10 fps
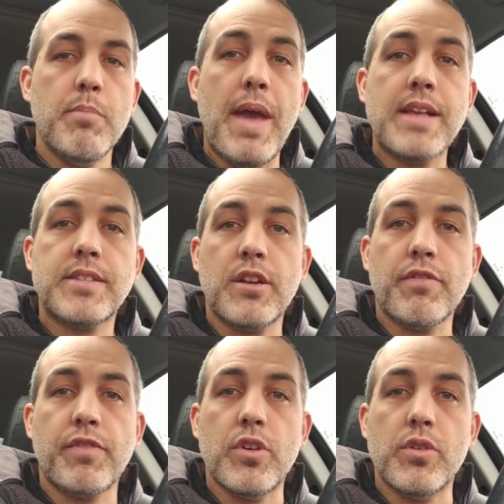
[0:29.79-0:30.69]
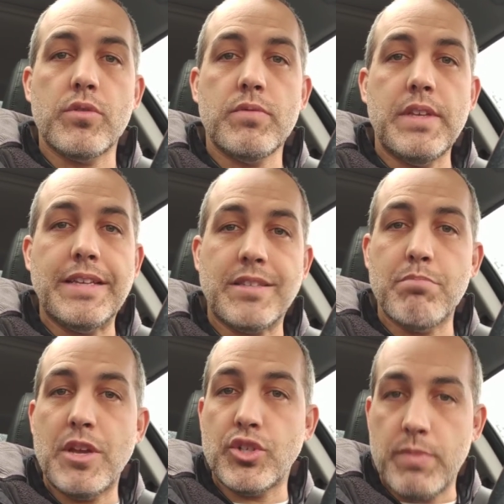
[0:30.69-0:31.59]
Mass airflow is a
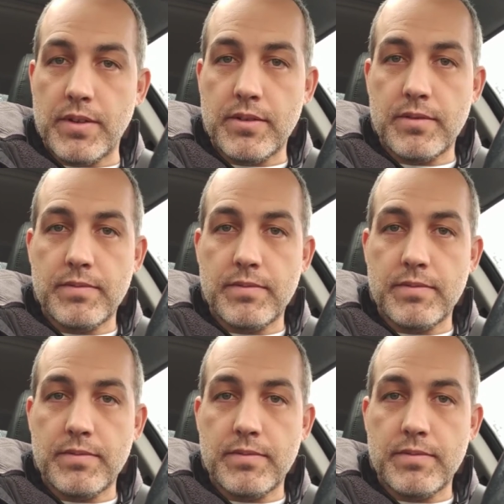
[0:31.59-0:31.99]
measurement.